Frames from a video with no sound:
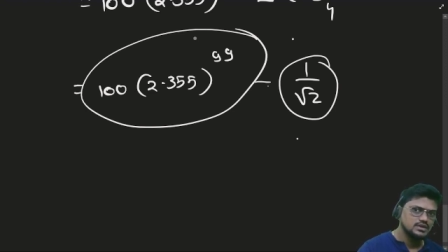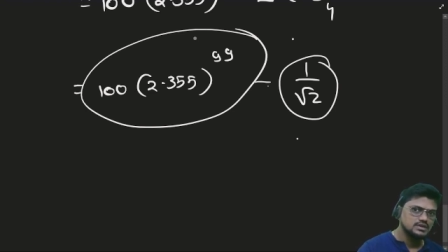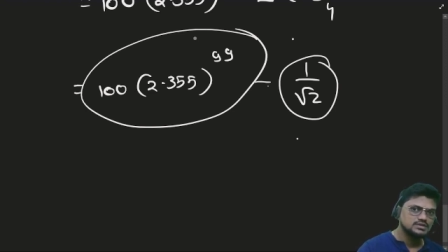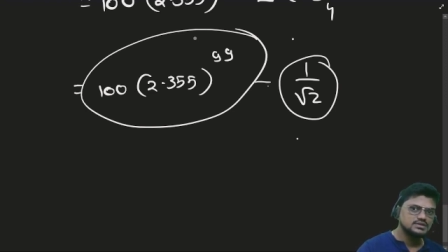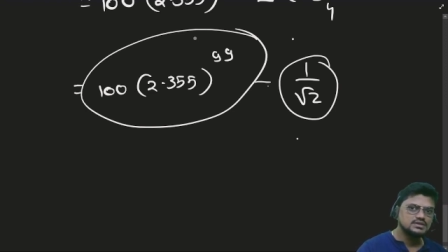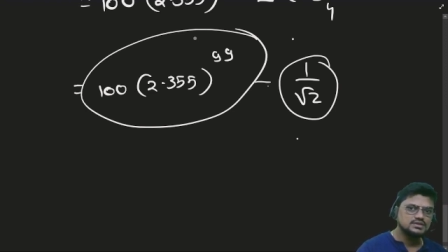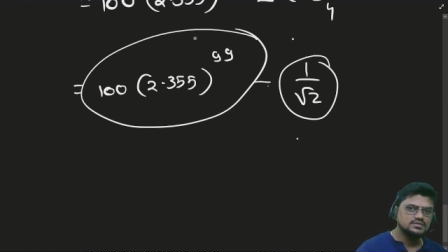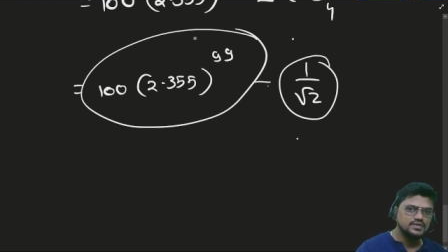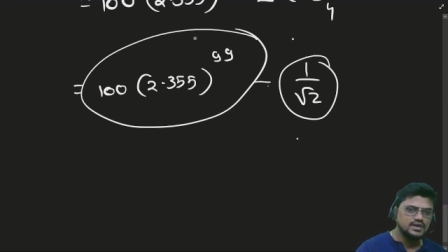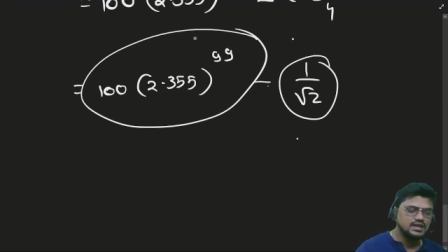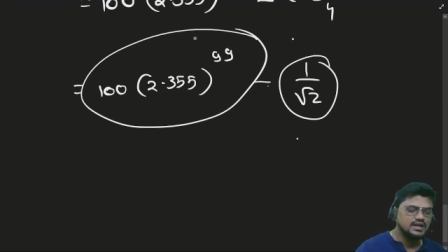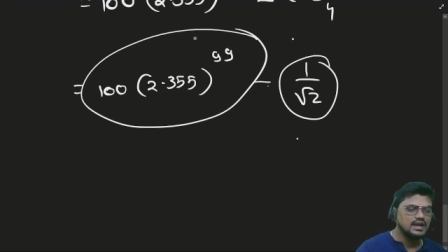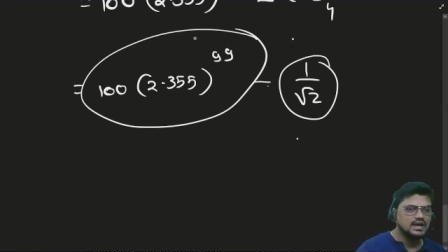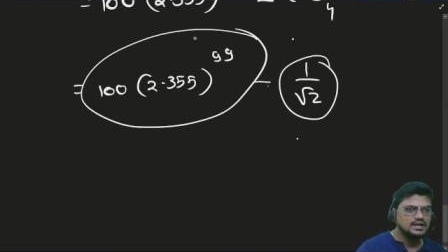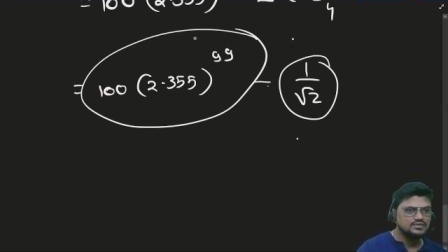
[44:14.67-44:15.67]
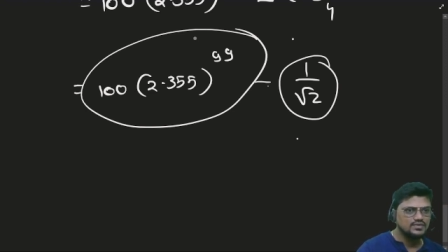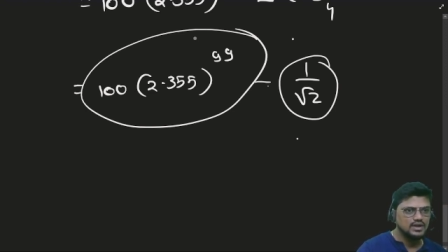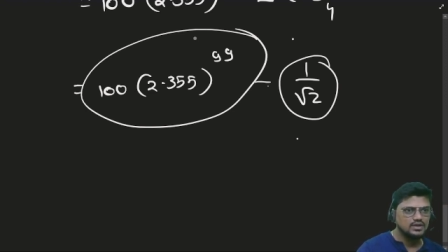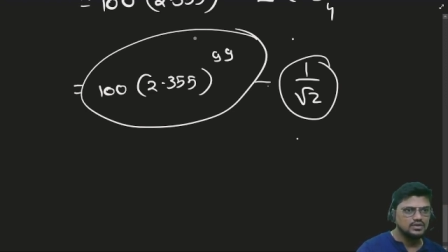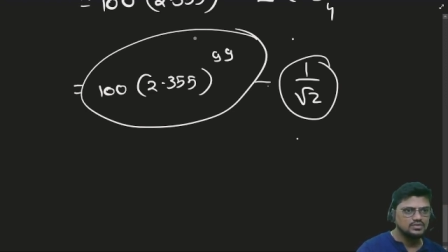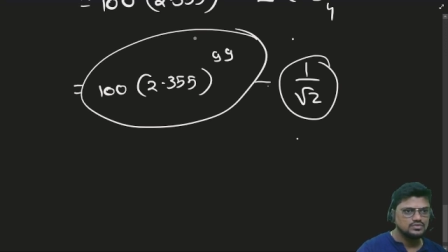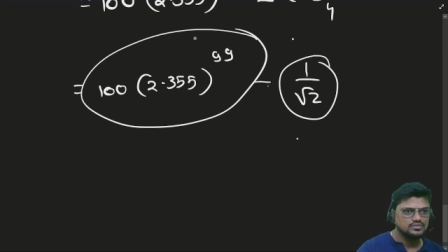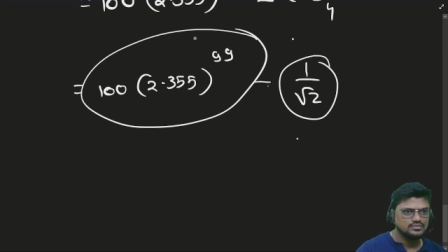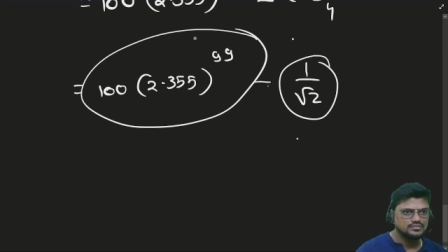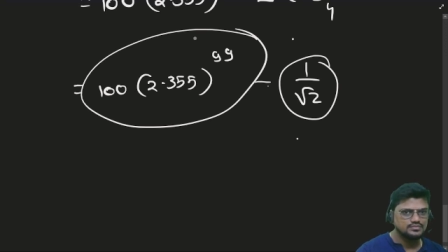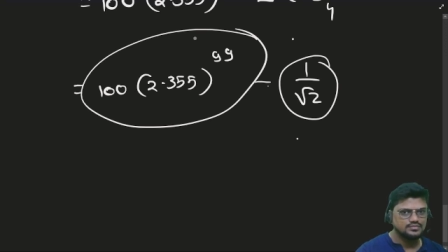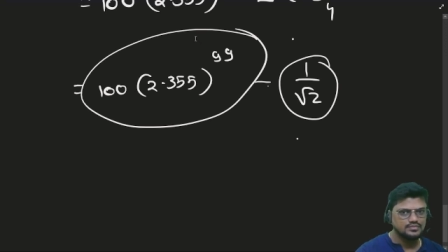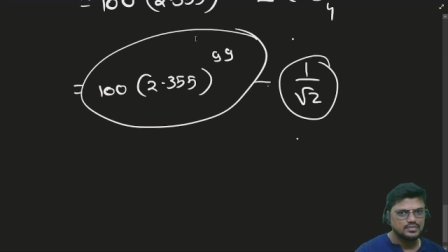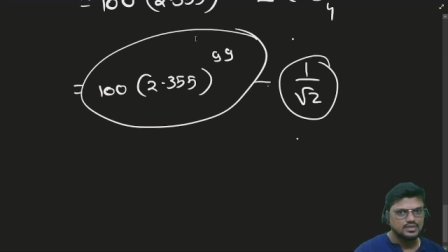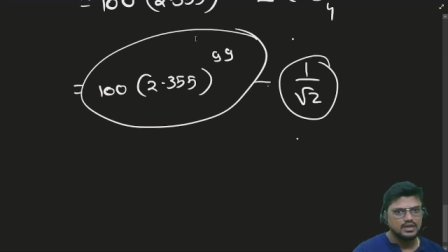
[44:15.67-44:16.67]
This is very large value
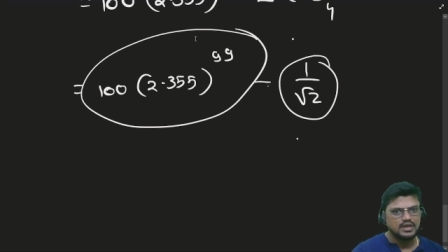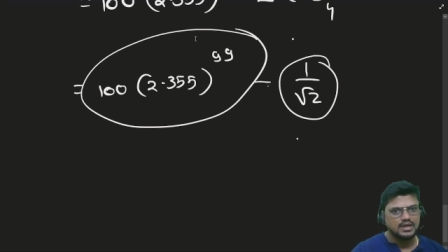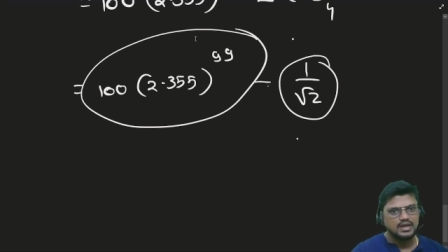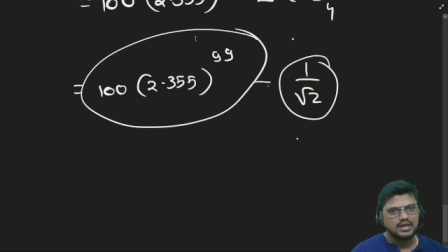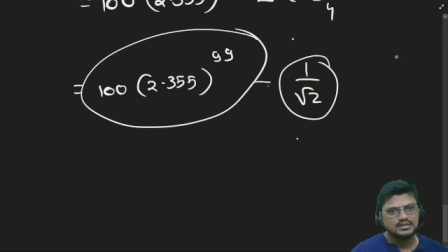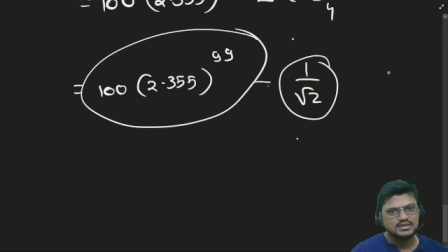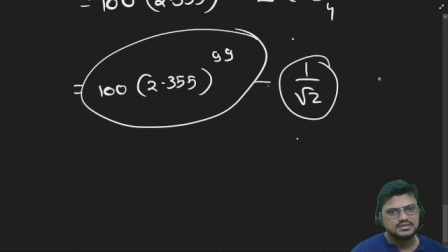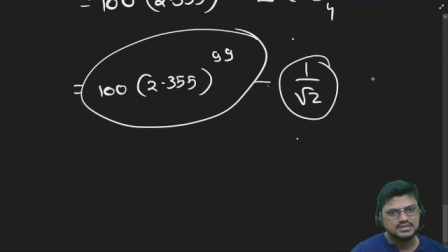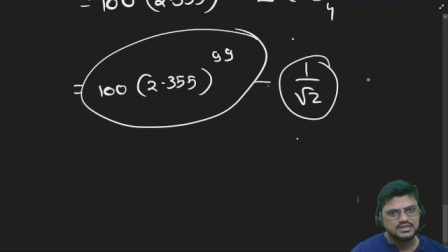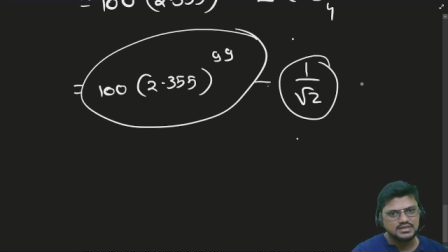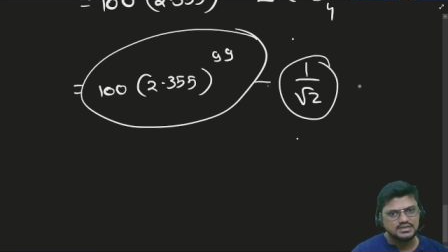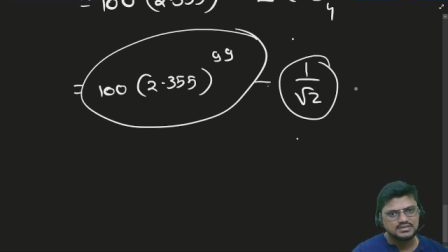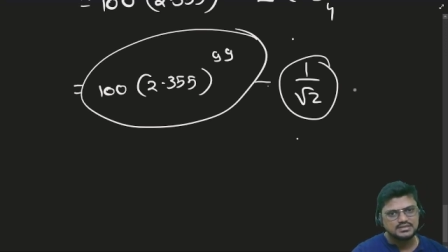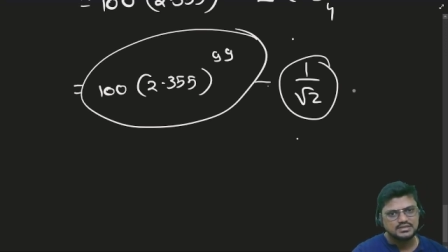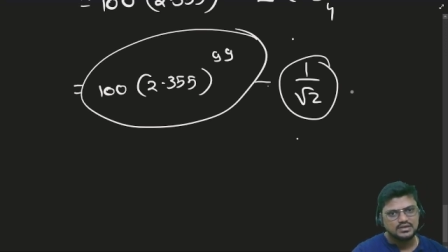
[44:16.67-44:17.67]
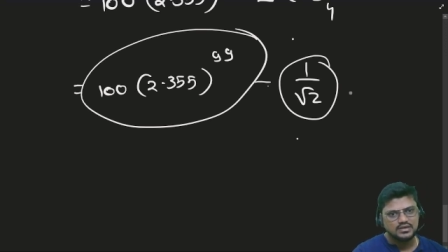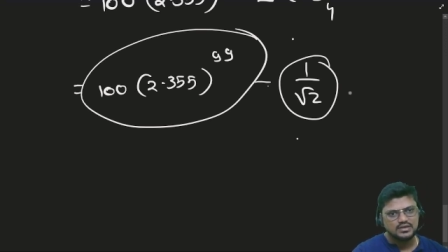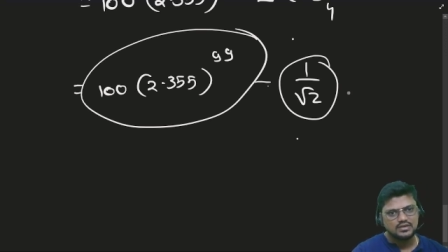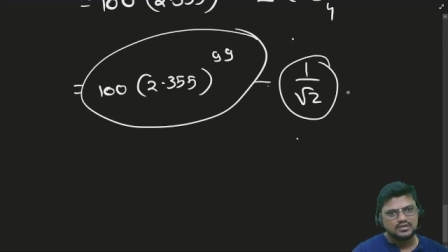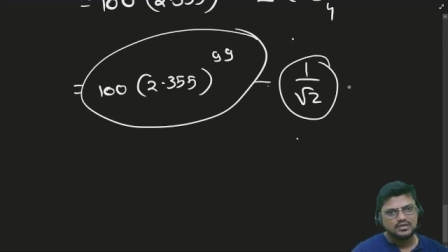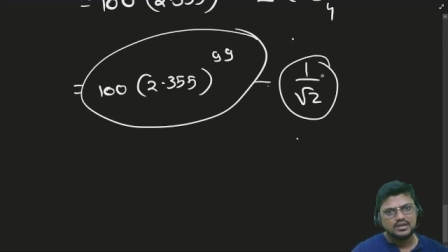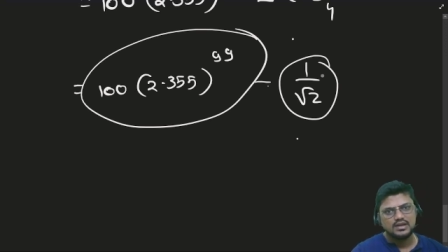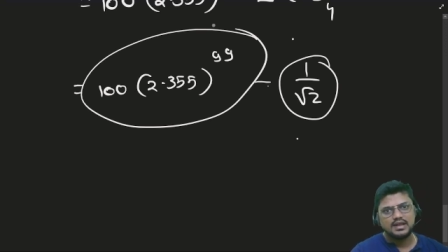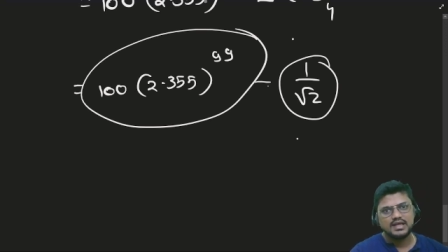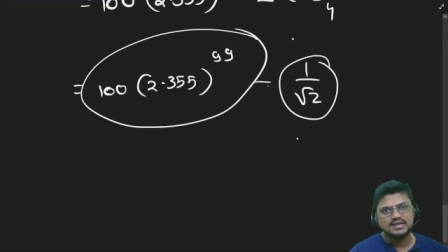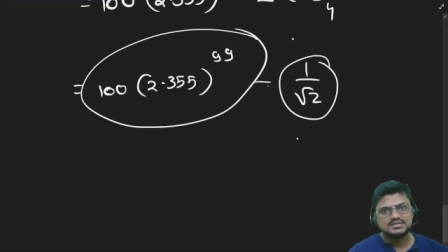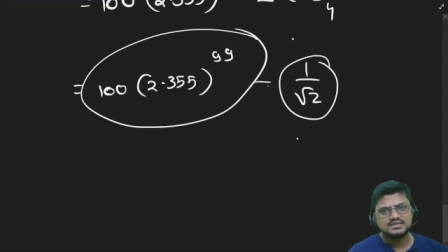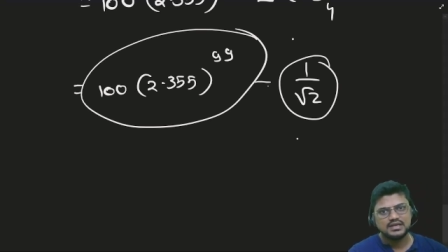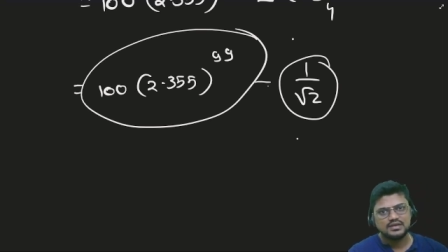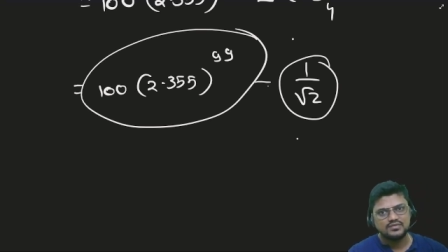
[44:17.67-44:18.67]
and this is
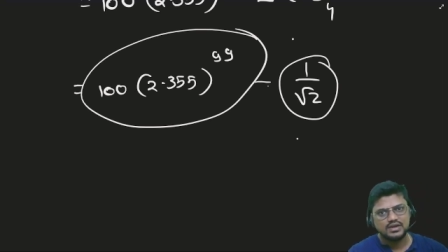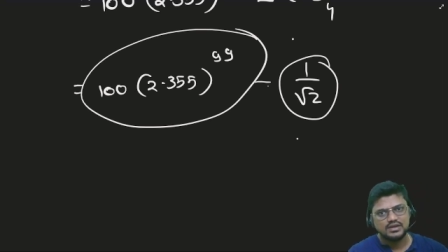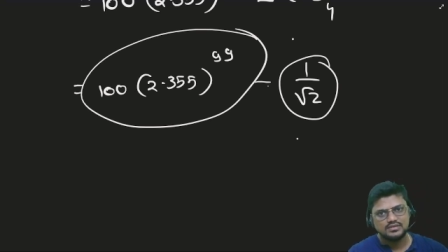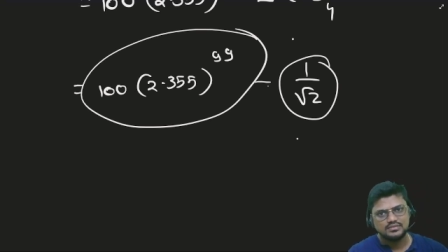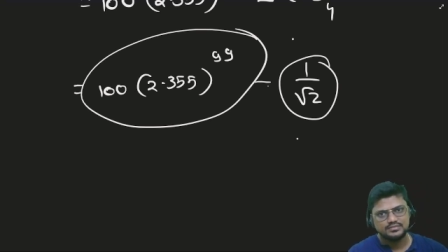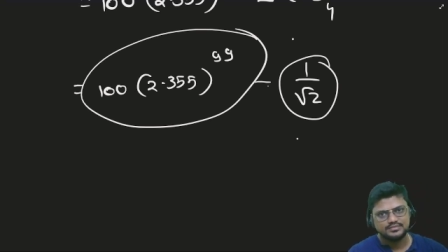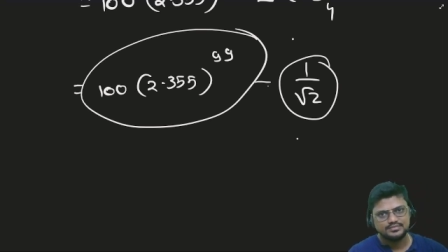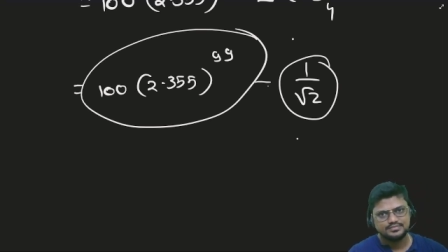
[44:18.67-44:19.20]
less than 1.